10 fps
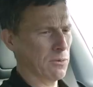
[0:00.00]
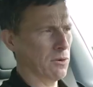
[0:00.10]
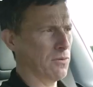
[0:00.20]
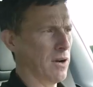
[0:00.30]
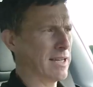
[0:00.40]

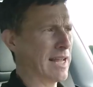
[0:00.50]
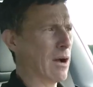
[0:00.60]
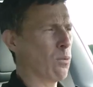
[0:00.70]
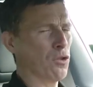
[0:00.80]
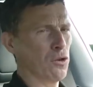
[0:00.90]
we'll find
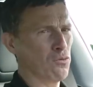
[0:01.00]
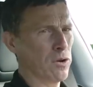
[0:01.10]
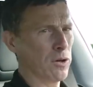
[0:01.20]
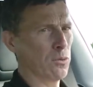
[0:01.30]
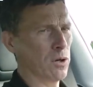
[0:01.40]
out what the
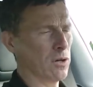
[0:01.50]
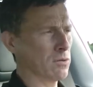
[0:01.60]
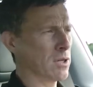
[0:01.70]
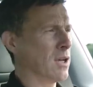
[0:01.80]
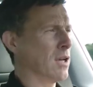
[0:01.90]
real
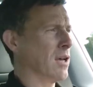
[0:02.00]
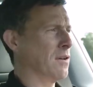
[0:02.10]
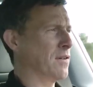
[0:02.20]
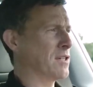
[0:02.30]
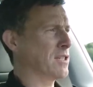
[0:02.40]
world
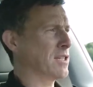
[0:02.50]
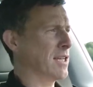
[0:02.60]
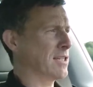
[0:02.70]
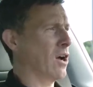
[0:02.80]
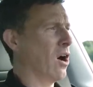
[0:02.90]

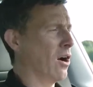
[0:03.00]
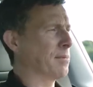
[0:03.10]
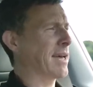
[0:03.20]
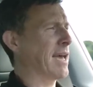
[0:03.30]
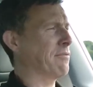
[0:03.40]
efficiency is that
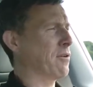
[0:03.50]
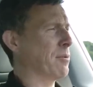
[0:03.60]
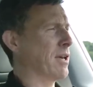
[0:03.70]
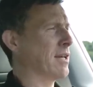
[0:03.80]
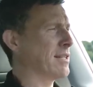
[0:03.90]
I'm getting
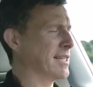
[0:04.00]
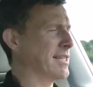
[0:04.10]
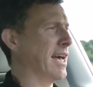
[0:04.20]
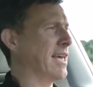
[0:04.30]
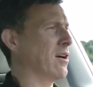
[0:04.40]
from it
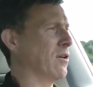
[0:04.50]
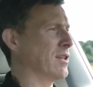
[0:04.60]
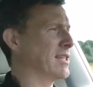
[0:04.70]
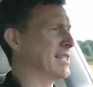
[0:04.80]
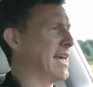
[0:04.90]
today
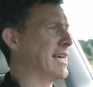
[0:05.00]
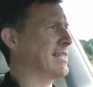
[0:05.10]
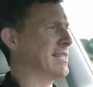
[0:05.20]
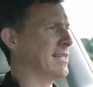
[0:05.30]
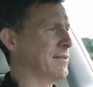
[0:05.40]
on this
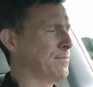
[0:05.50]
test.